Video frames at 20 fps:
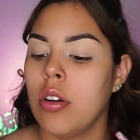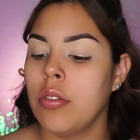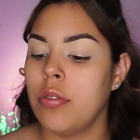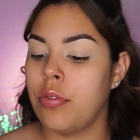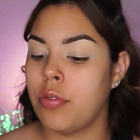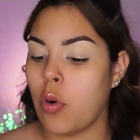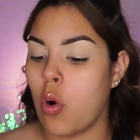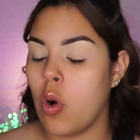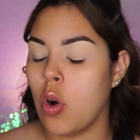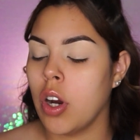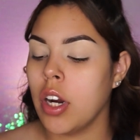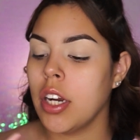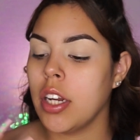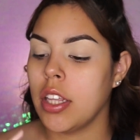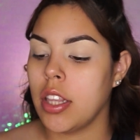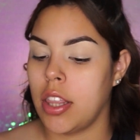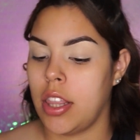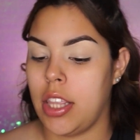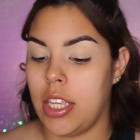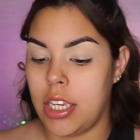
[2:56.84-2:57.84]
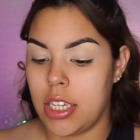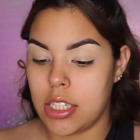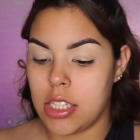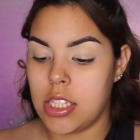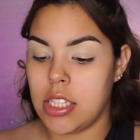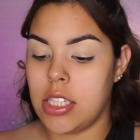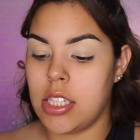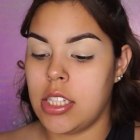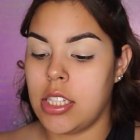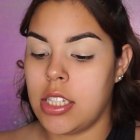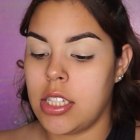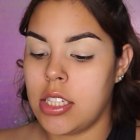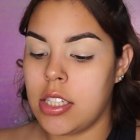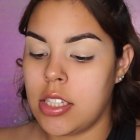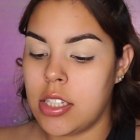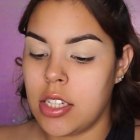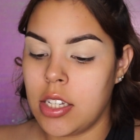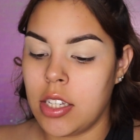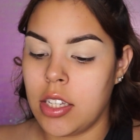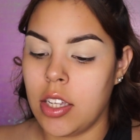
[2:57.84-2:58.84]
for
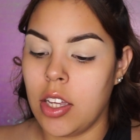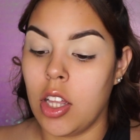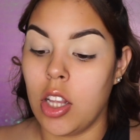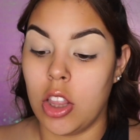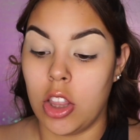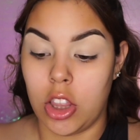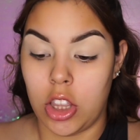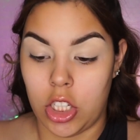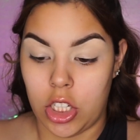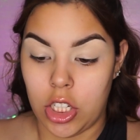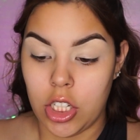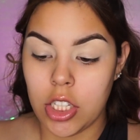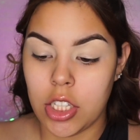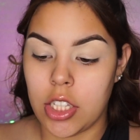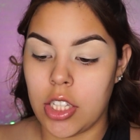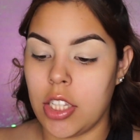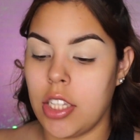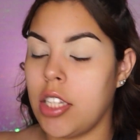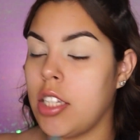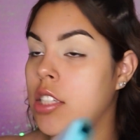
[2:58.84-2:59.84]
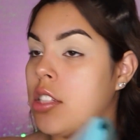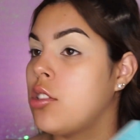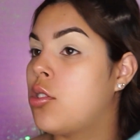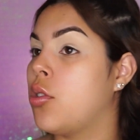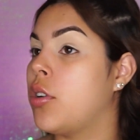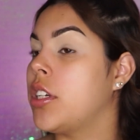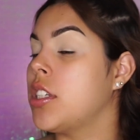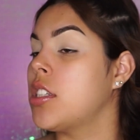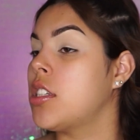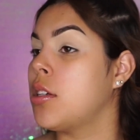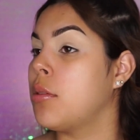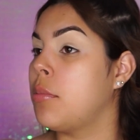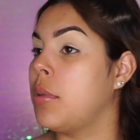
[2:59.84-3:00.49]
this look is going to